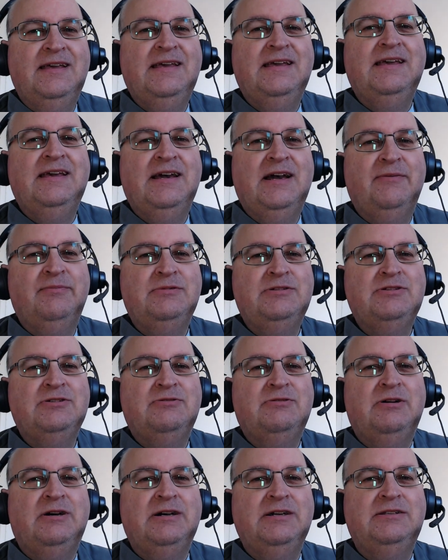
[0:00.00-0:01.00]
it happens
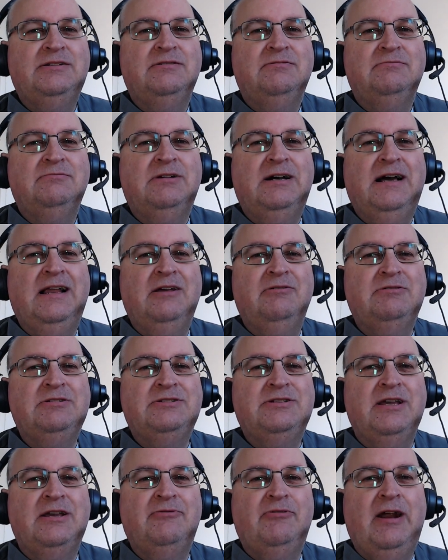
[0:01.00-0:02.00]
quite well. I wouldn't
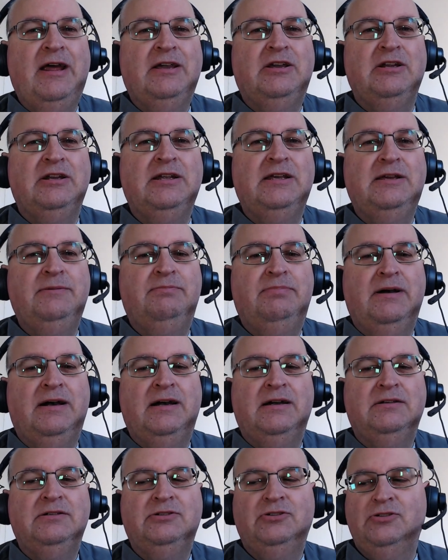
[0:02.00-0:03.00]
say regularly,
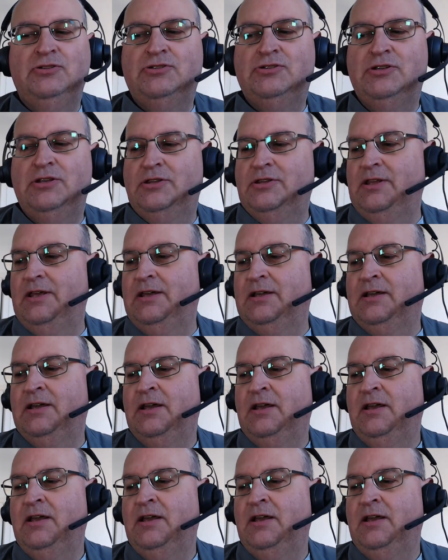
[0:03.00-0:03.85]
but here's the thing.